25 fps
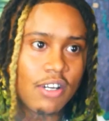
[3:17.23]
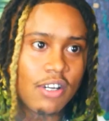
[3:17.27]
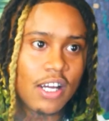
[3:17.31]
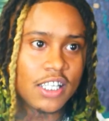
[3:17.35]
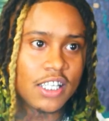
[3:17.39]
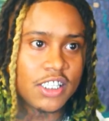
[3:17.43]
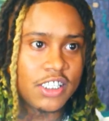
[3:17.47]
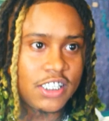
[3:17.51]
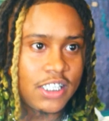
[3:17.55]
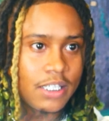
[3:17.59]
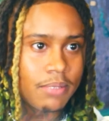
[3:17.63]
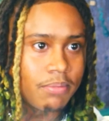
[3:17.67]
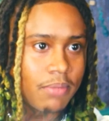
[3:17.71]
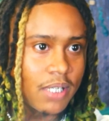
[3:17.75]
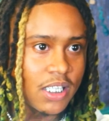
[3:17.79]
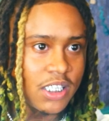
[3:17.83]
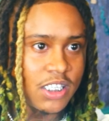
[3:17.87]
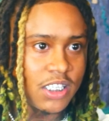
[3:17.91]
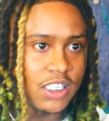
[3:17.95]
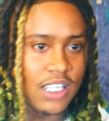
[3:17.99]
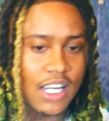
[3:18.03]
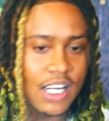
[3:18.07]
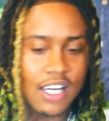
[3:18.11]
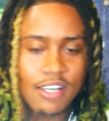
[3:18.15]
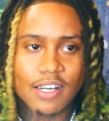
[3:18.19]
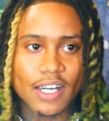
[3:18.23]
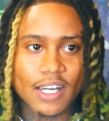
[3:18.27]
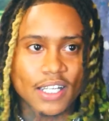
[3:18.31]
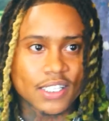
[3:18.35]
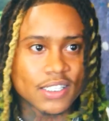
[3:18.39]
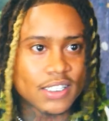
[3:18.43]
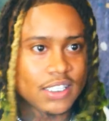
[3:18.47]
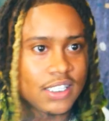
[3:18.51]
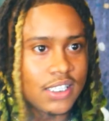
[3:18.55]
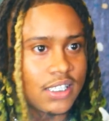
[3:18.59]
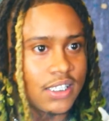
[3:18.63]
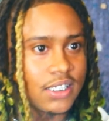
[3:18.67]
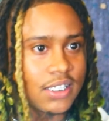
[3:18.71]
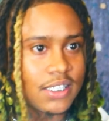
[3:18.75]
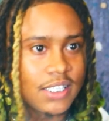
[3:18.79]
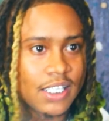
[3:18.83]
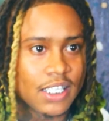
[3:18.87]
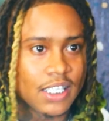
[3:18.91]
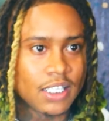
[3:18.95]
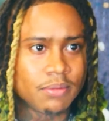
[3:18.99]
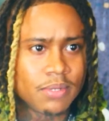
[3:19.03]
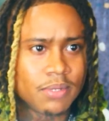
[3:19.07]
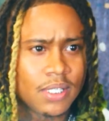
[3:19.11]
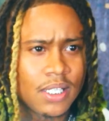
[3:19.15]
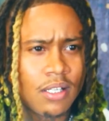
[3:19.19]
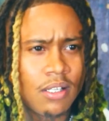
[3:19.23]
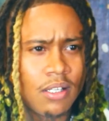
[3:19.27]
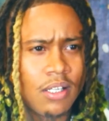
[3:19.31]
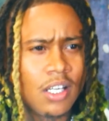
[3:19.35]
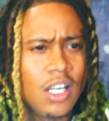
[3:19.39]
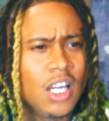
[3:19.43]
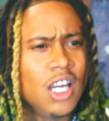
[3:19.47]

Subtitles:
You gotta ship that shit out. You gotta send the stems out.